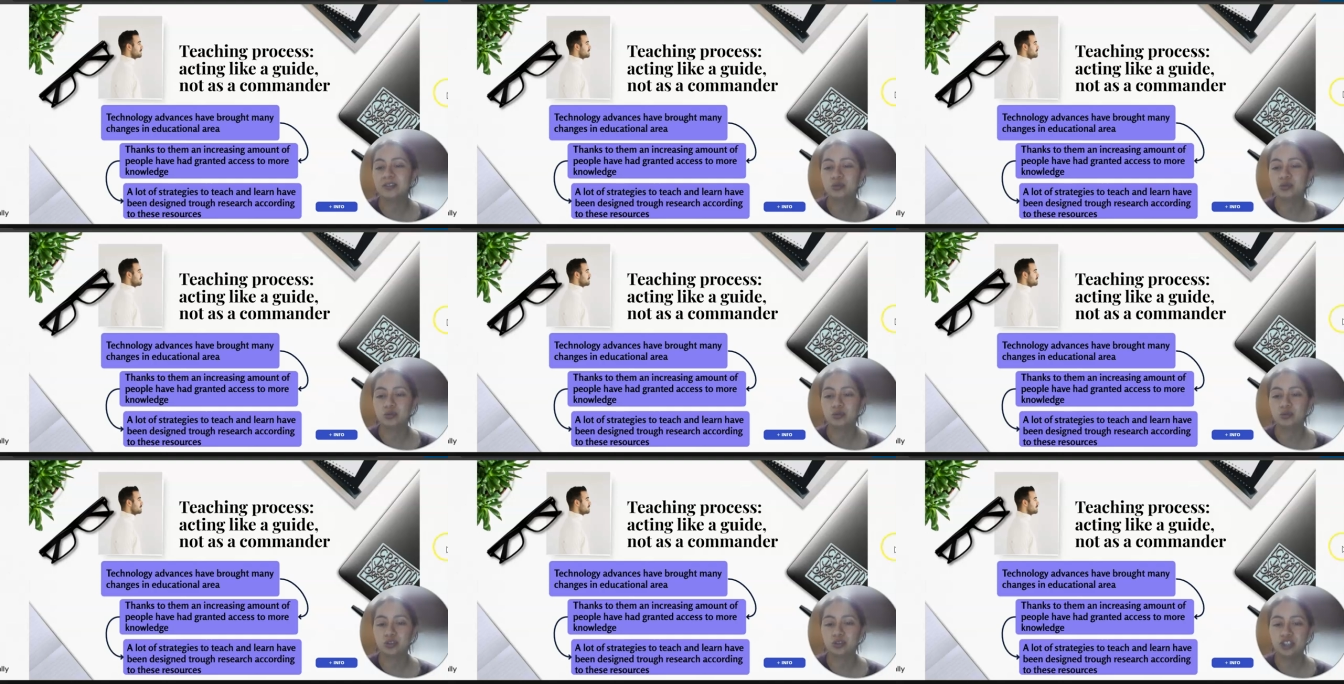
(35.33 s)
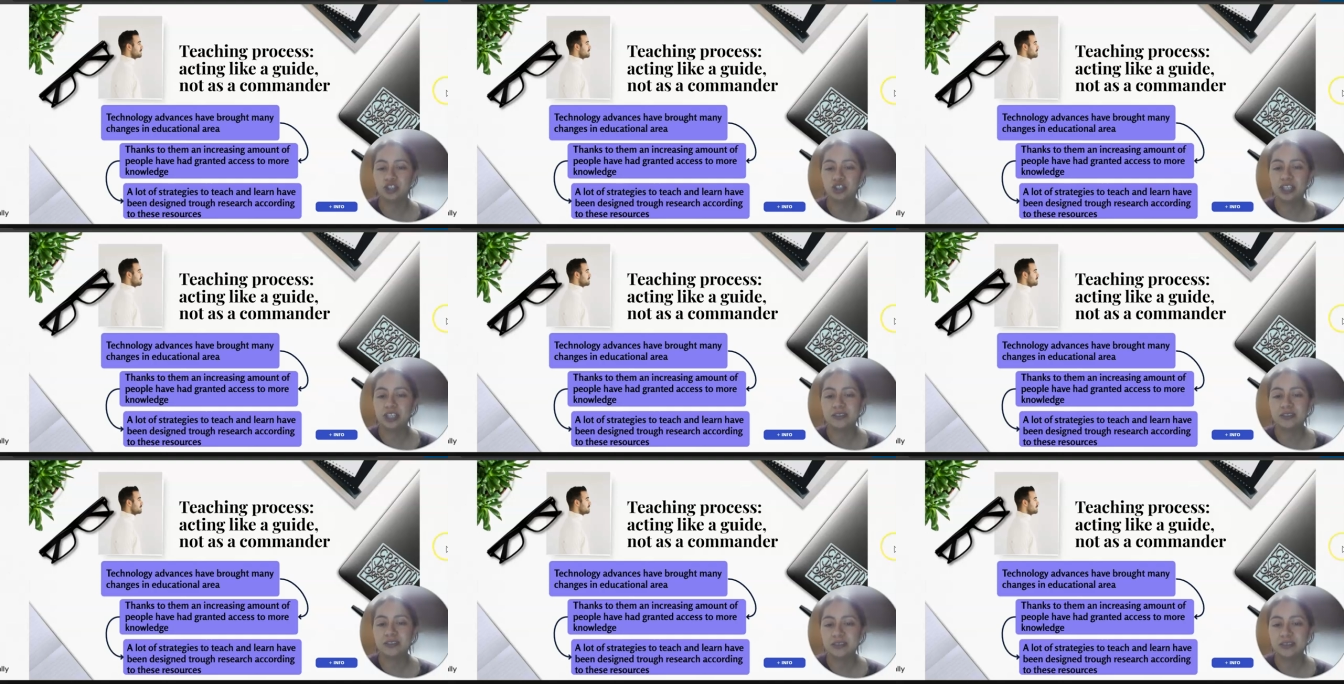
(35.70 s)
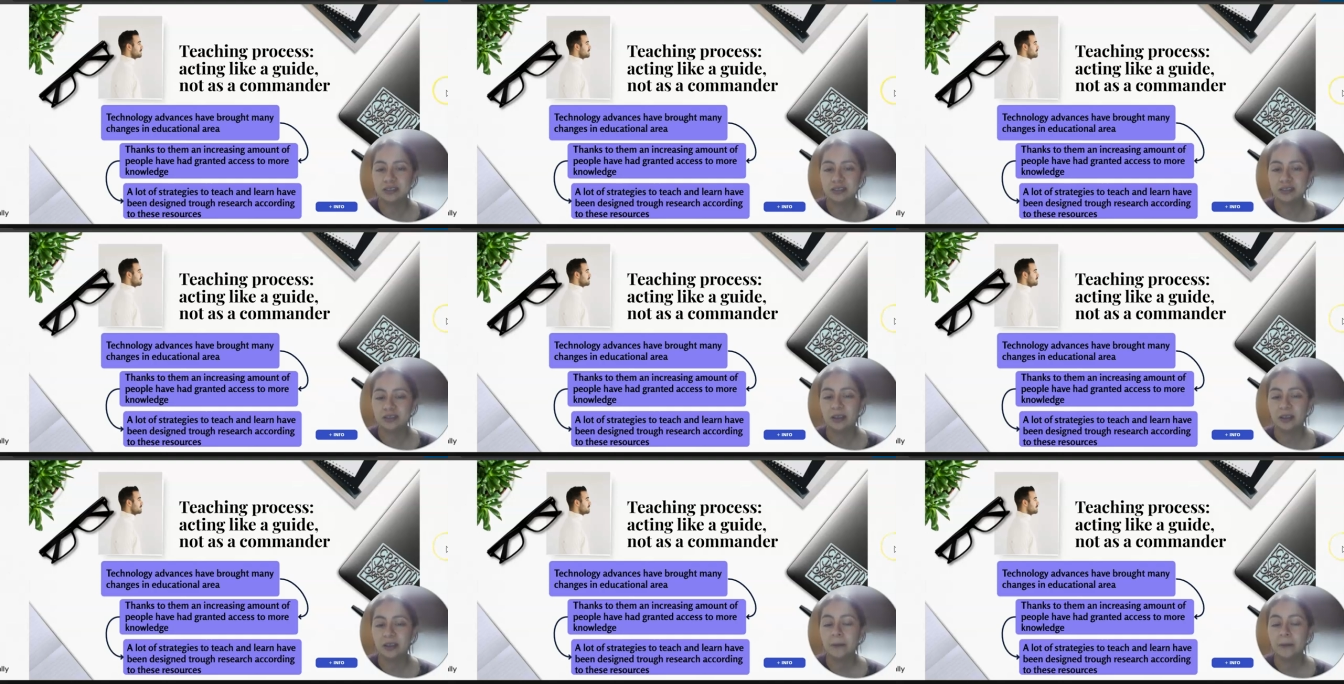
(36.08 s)
those
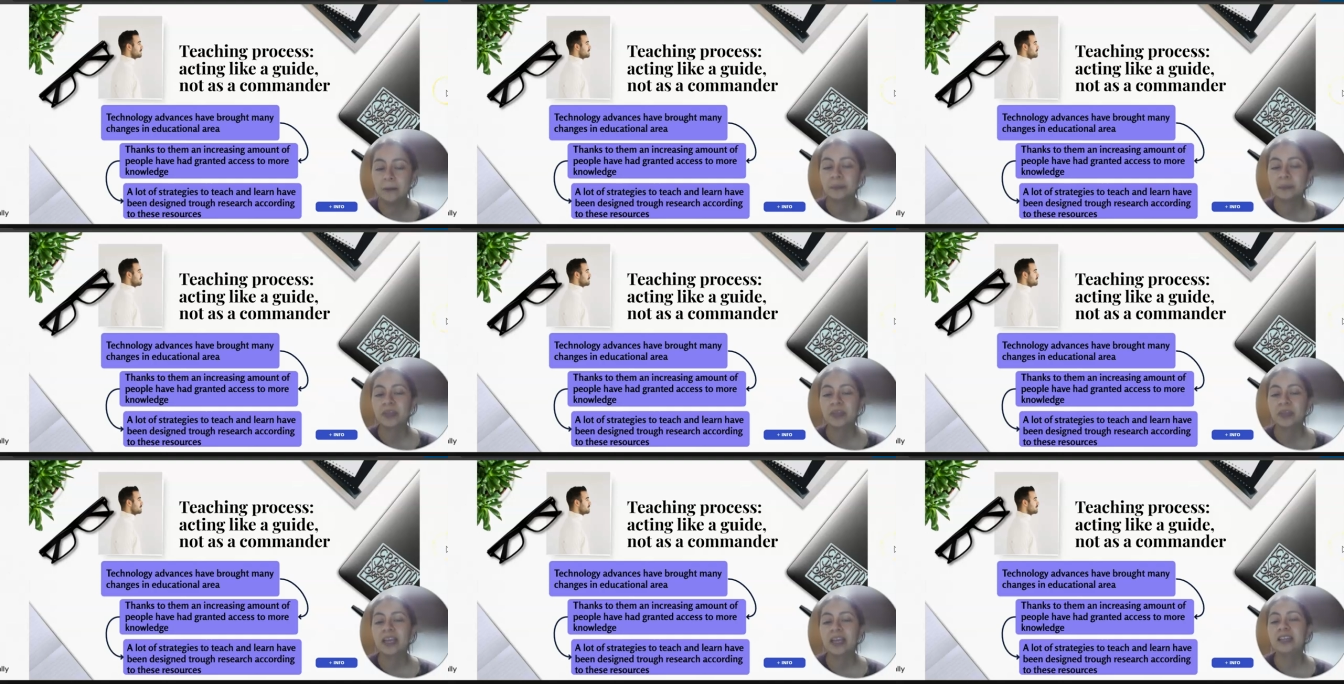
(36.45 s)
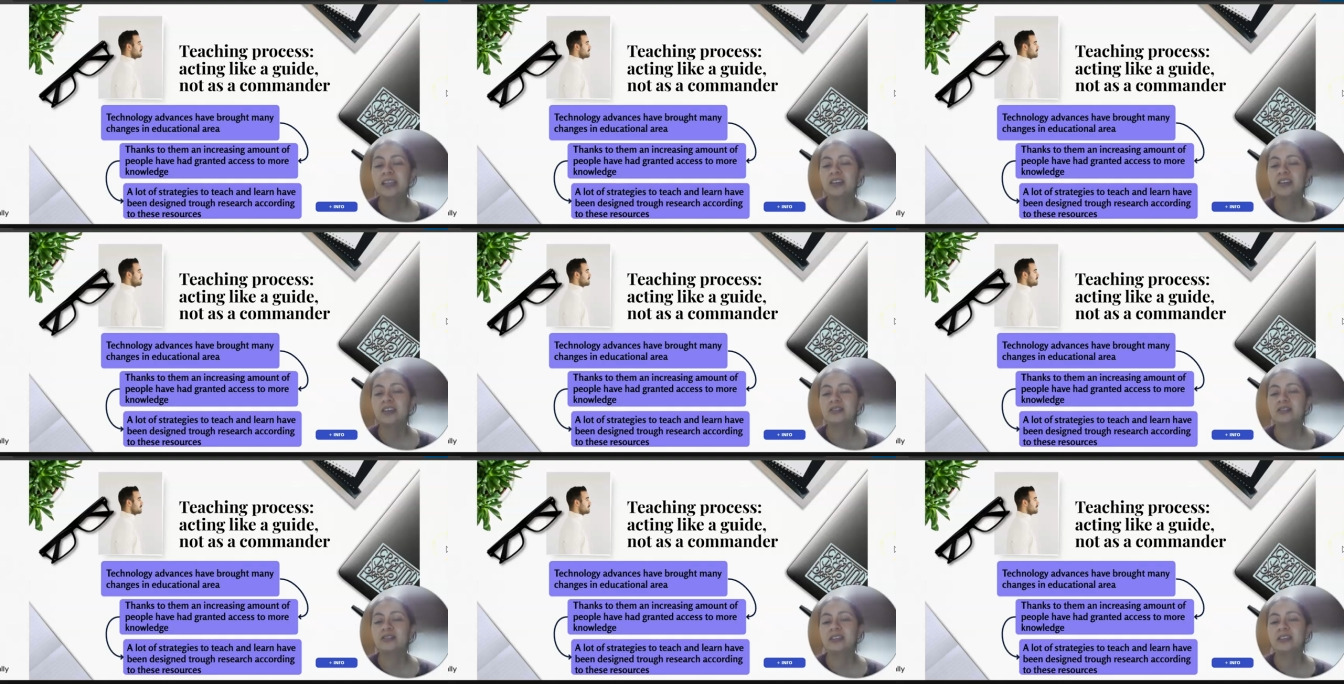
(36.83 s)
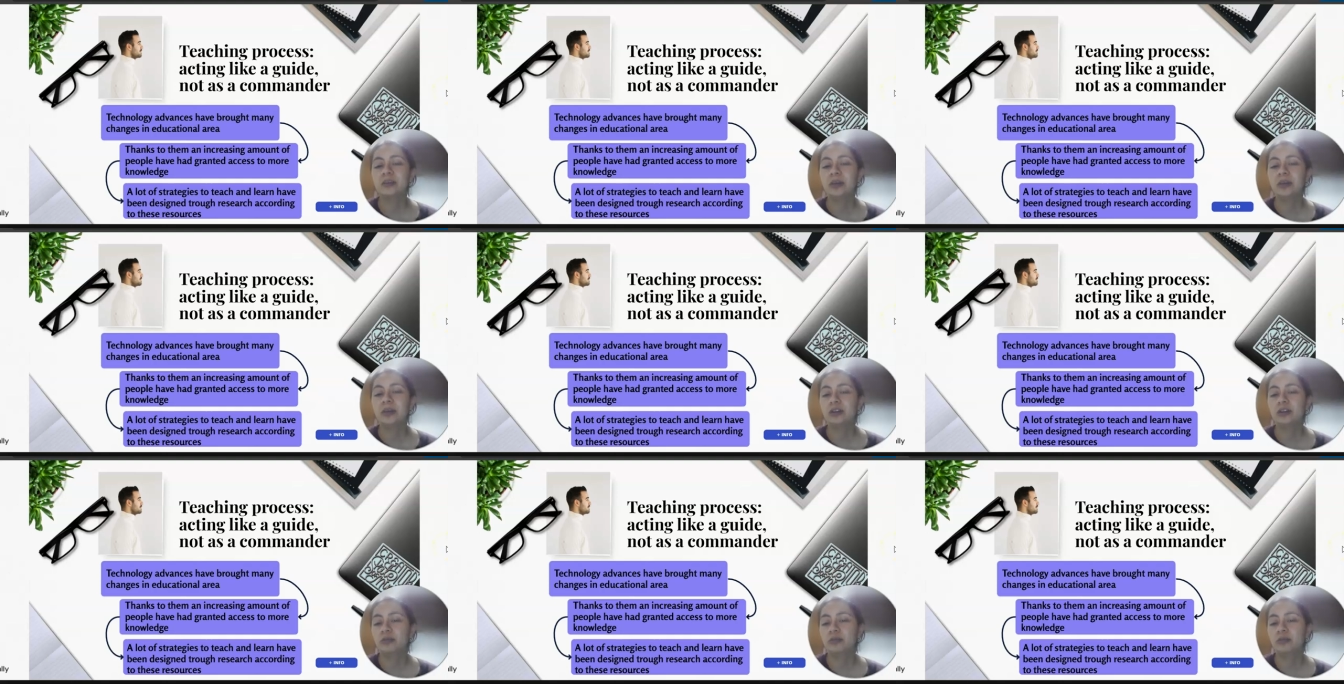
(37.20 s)
changes, an increasing
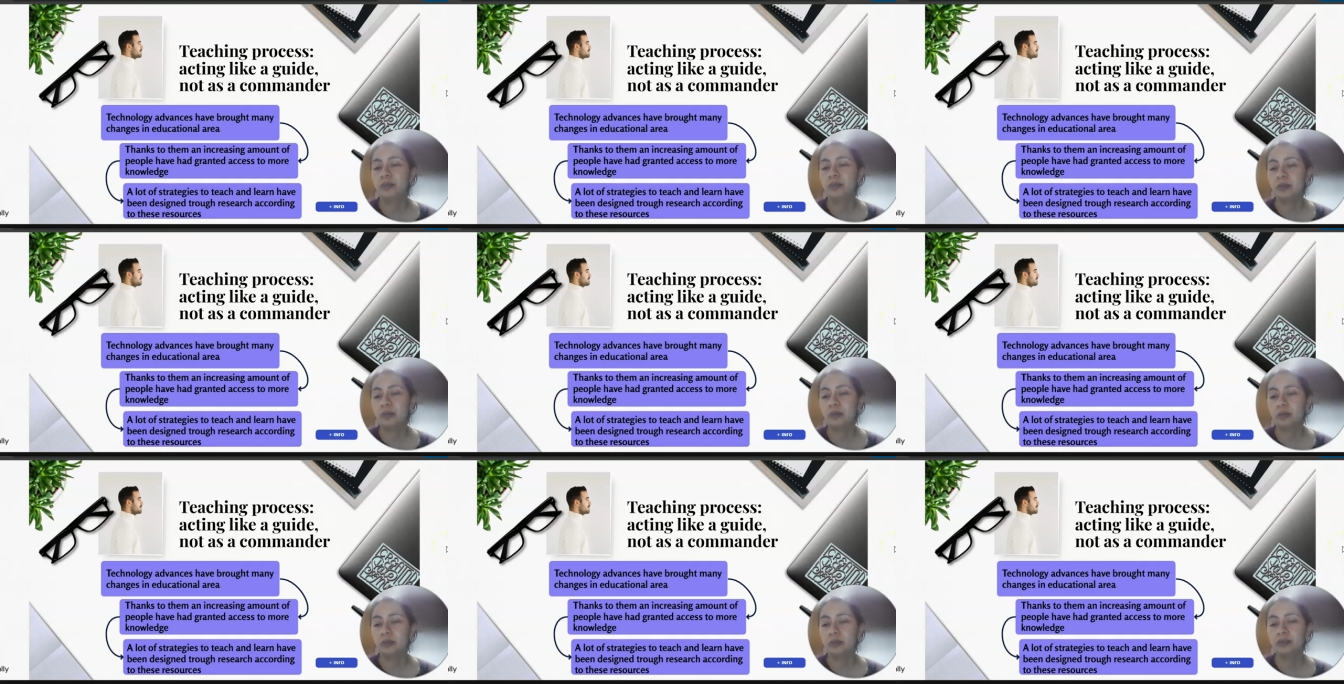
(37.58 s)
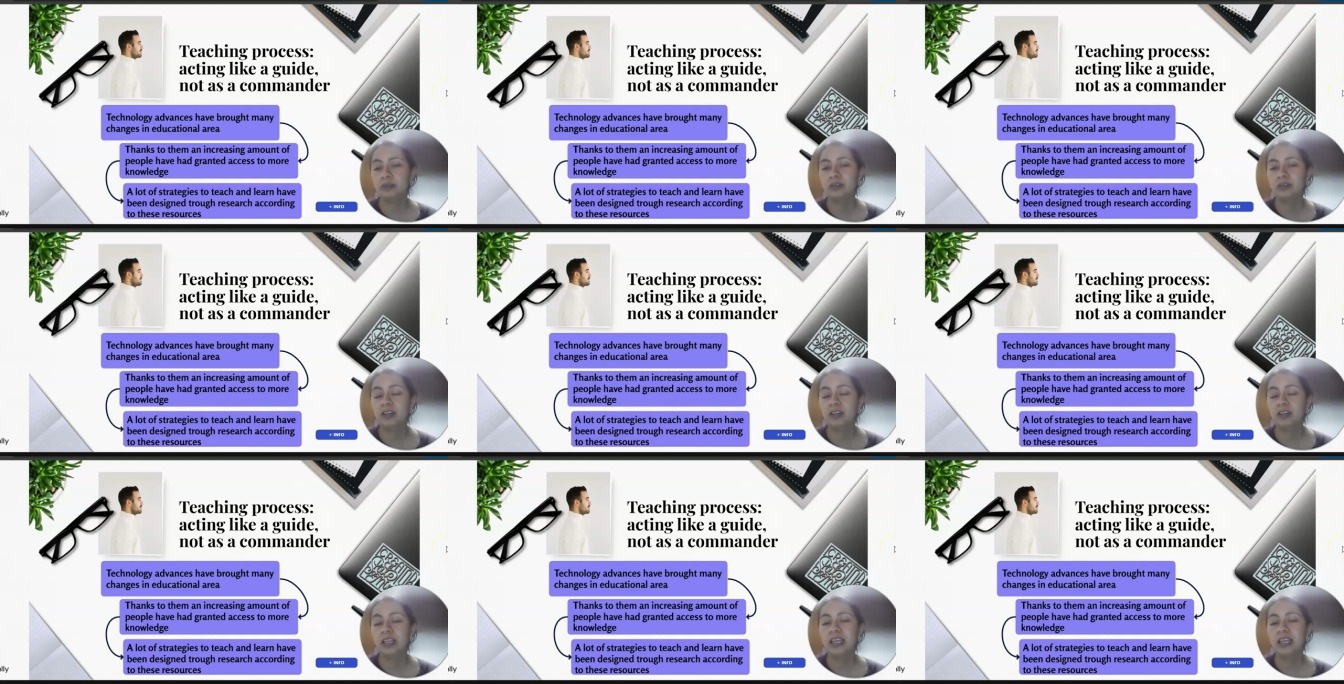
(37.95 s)
amount of people